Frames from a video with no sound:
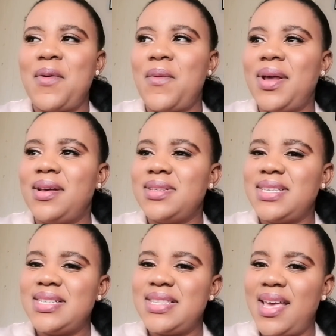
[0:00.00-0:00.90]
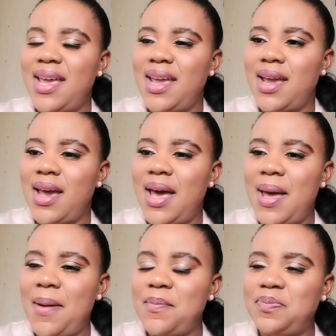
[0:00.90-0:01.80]
What else is there?
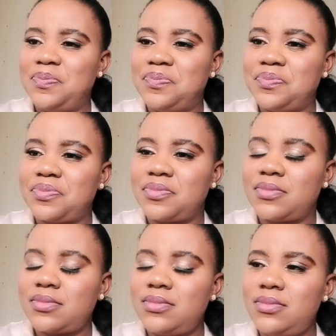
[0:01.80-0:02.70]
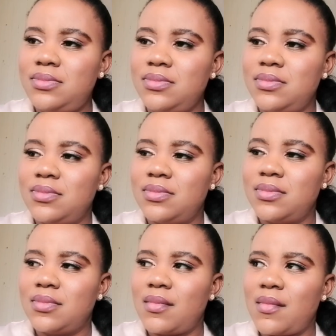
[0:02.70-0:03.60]

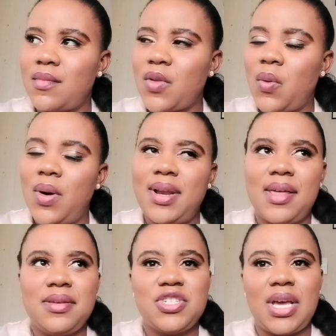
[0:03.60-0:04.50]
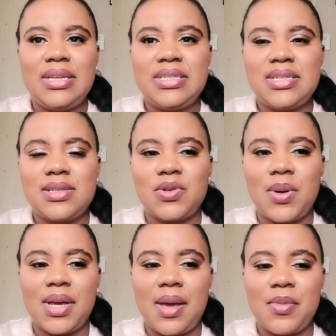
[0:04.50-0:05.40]
What other challenges do
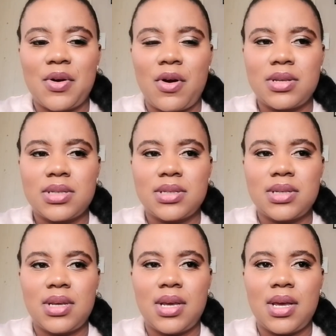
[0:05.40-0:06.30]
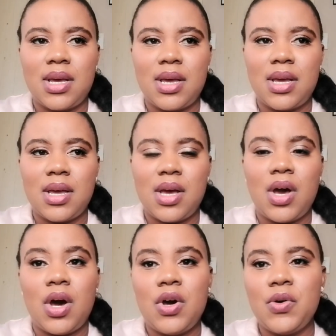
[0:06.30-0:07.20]
I come across?
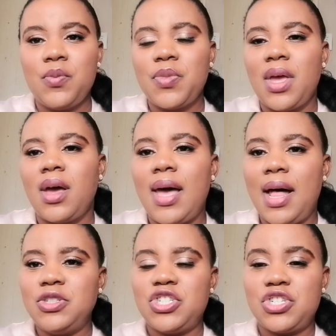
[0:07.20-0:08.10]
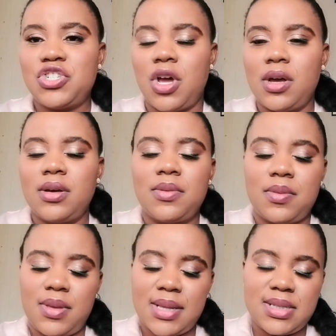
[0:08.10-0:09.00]
Oh, culture shock.
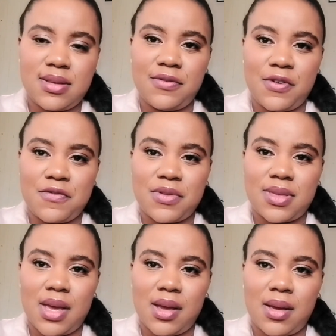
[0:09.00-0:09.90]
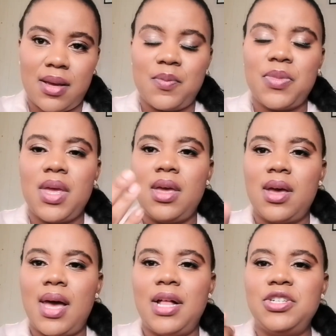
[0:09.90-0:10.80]
That's the fifth thing.
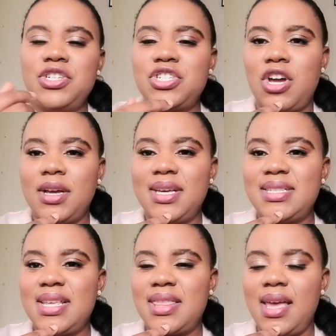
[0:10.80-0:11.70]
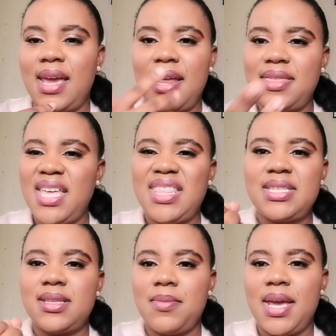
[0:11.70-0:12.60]
Culture shock is a thing, and I think
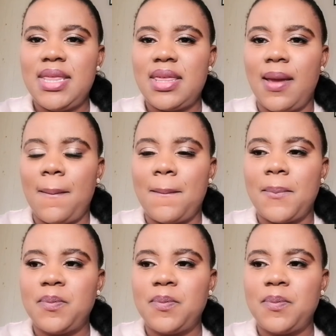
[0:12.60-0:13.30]
that's the main thing.